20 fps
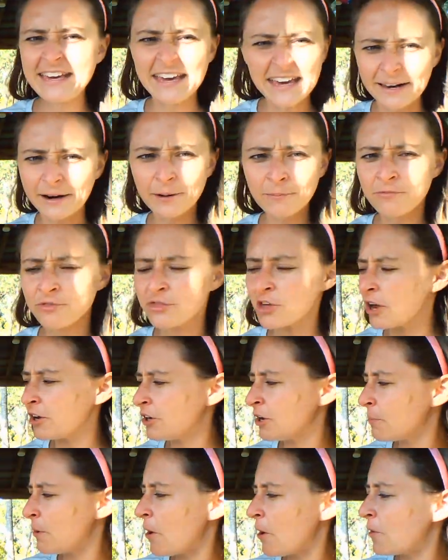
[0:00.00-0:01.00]
Get 'em,
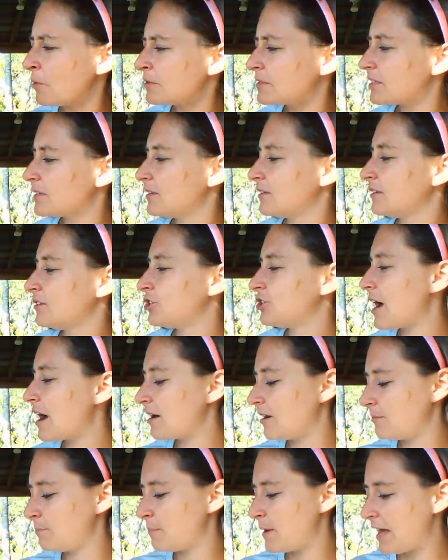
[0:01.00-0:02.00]
Thunderbolt,
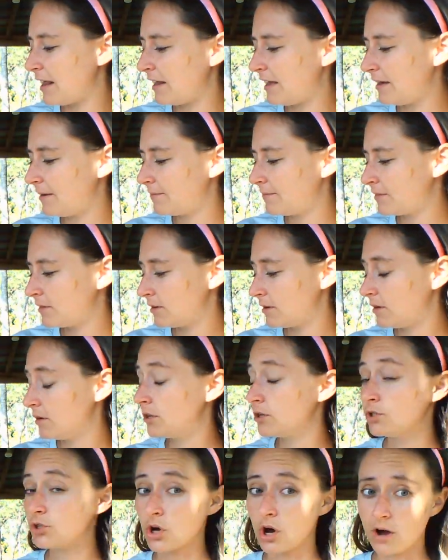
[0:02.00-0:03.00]
shouted Penny.
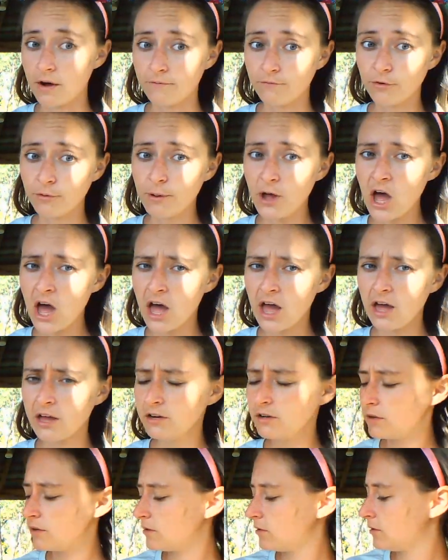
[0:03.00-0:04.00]
Time for
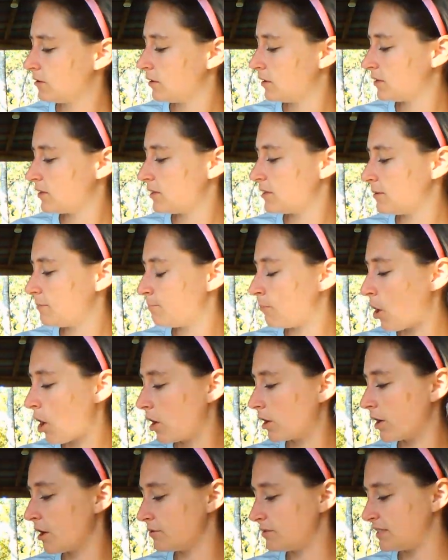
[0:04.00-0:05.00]
bed,
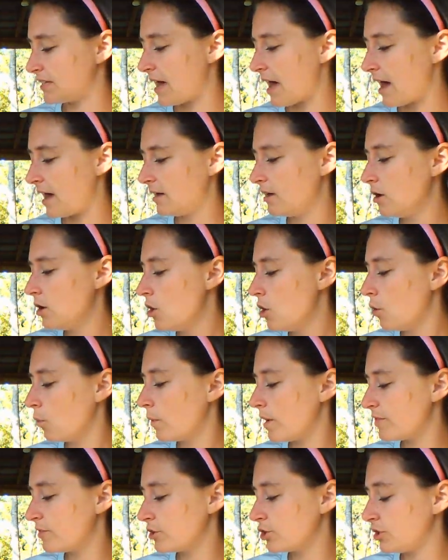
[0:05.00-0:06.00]
Pongo said
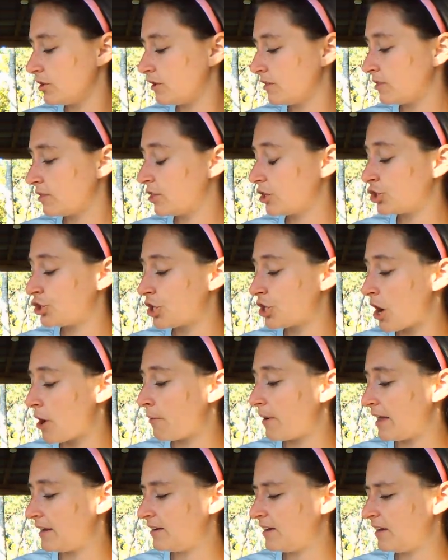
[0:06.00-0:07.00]
when the
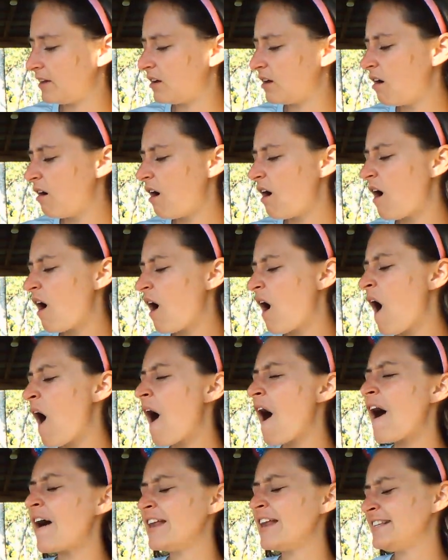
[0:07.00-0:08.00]
show ended.
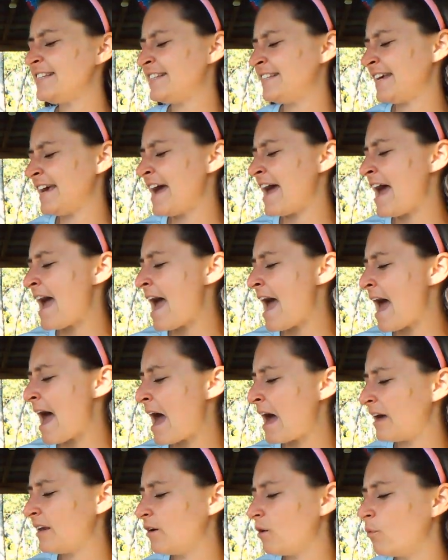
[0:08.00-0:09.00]
Aw,
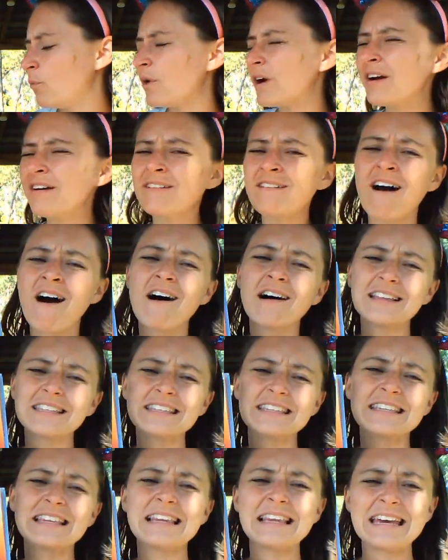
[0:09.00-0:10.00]
Dad, we're
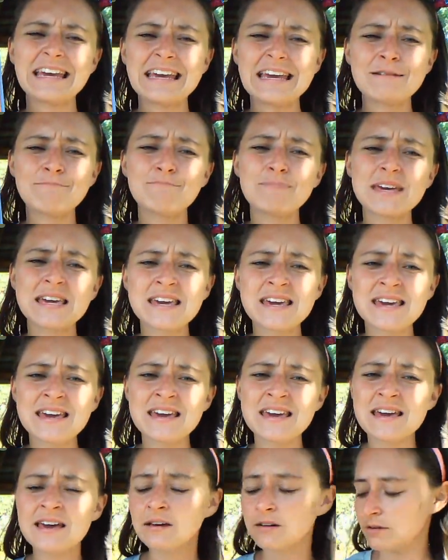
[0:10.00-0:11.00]
not
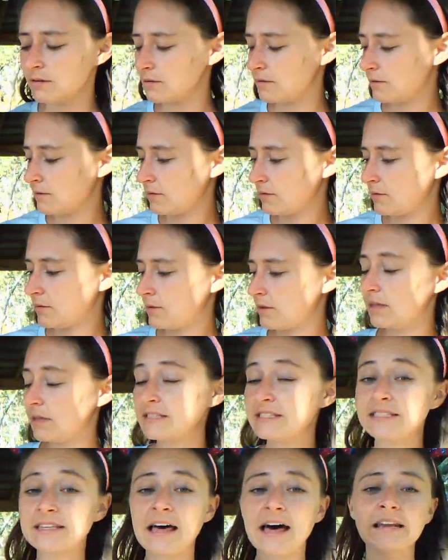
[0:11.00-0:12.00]
sleepy,
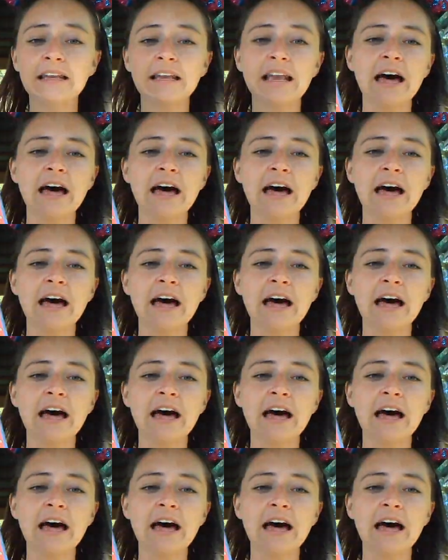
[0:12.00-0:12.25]
said